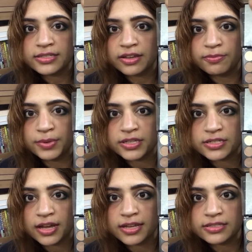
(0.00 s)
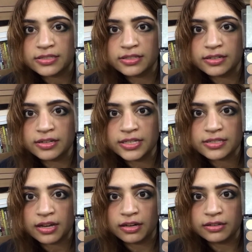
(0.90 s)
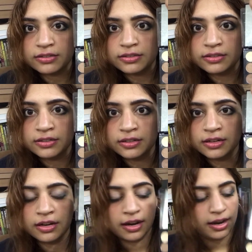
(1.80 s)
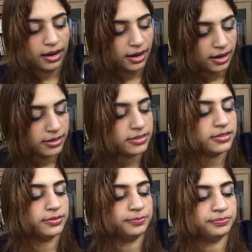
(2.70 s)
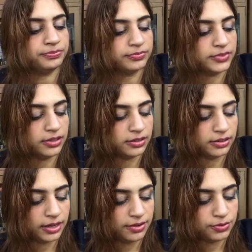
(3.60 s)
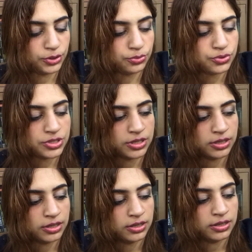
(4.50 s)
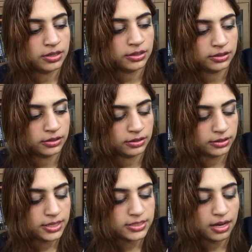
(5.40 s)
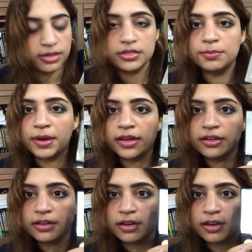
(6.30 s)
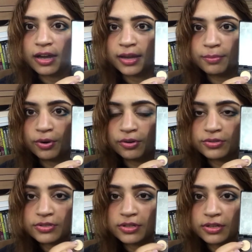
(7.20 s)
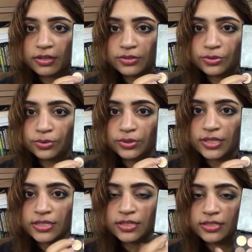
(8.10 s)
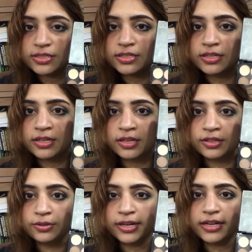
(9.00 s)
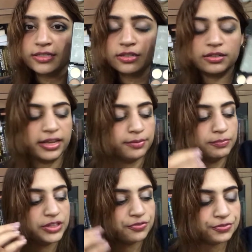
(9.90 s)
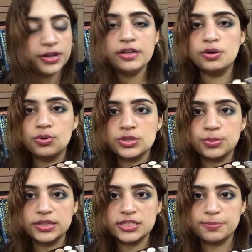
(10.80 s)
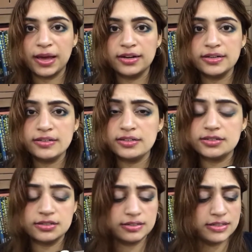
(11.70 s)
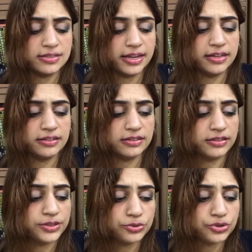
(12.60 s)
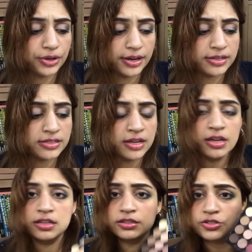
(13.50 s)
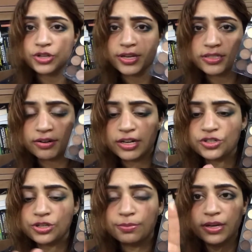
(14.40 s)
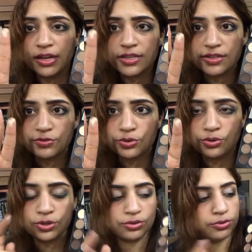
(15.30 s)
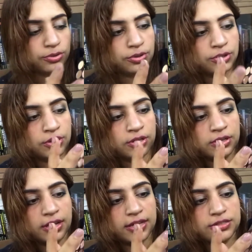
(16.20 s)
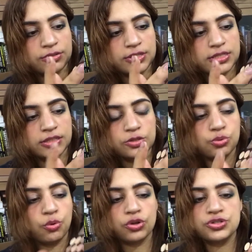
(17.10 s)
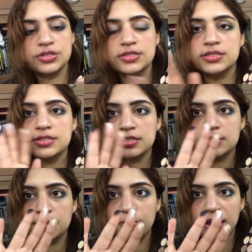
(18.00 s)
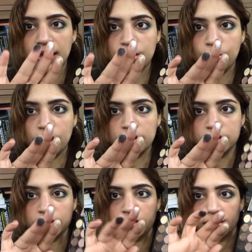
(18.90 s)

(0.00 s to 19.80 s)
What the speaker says: I've mixed as the crease color, and I've used this under my eyebrows. So this is, you'll get like different looks with this palette. It is like in 32 shades. The shades are really shimmering, as I've told you. As you can see the swatches, this is the black one.